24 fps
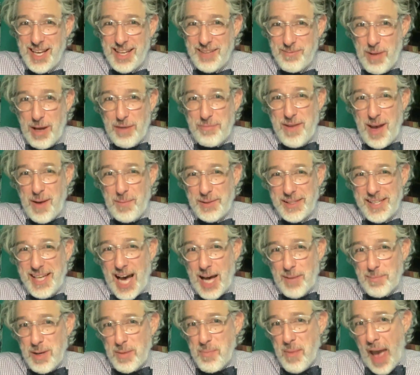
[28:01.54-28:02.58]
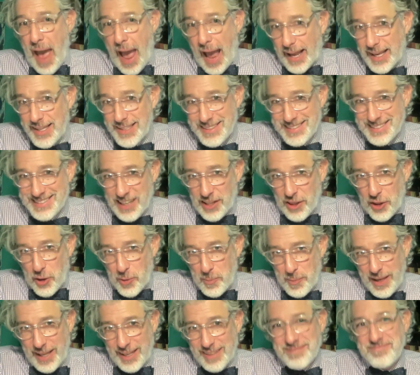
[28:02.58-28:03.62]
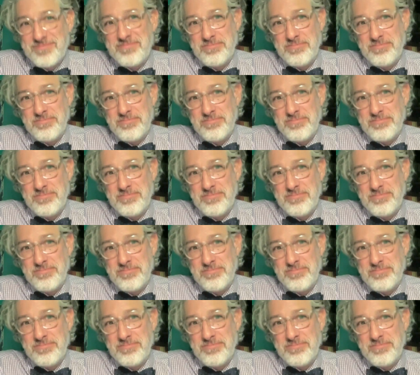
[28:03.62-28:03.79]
My family got me back a little bit.